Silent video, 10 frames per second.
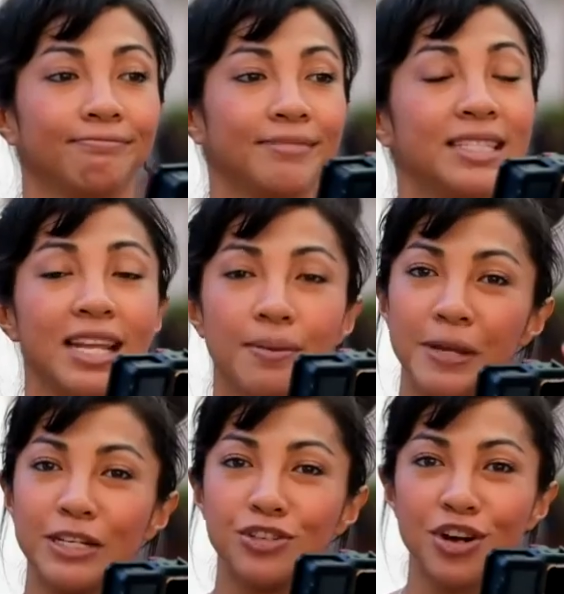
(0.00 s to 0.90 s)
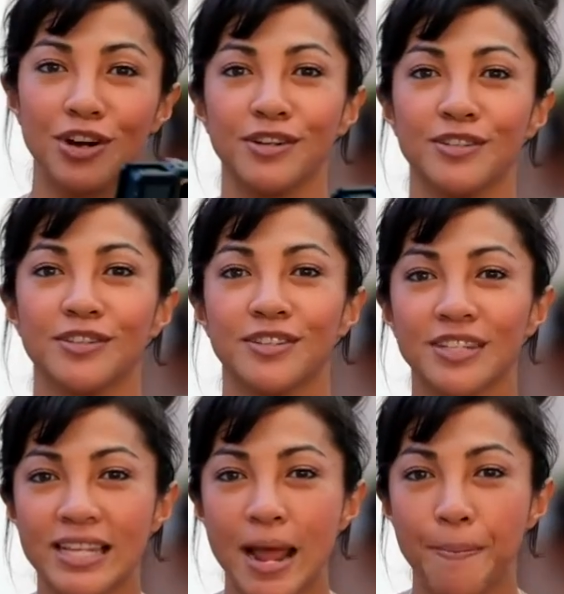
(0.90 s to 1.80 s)
take a picture,
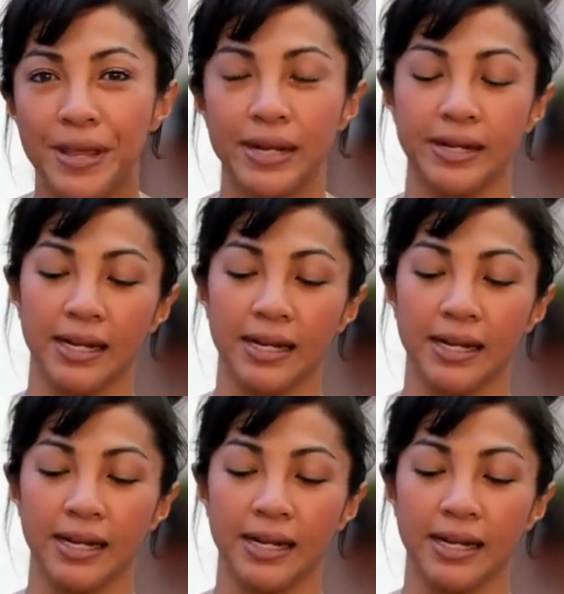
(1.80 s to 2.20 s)
snap it,